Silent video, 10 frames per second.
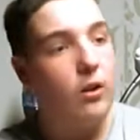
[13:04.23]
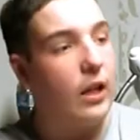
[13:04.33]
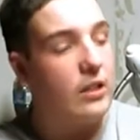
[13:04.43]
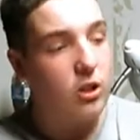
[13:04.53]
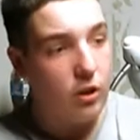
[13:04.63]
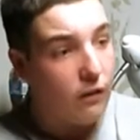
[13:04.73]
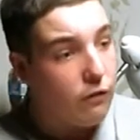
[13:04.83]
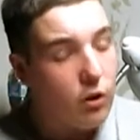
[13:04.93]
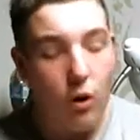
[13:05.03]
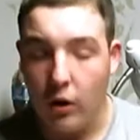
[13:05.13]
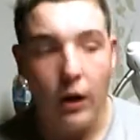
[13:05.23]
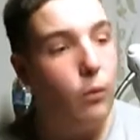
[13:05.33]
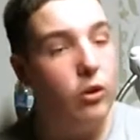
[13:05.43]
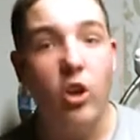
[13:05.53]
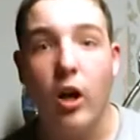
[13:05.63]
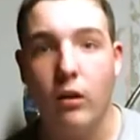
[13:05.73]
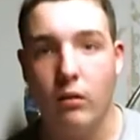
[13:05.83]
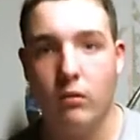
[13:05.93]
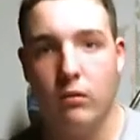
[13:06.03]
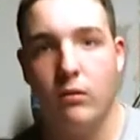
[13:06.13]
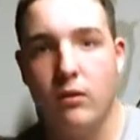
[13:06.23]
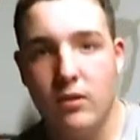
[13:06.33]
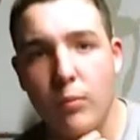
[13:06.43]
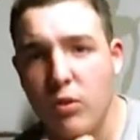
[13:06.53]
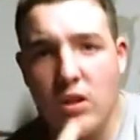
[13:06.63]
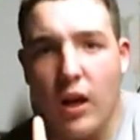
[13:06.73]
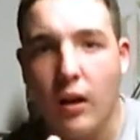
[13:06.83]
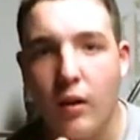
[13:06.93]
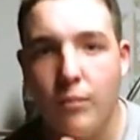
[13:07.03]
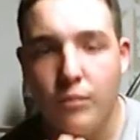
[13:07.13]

That's good enough for you? Okay, we're done. Simple as that.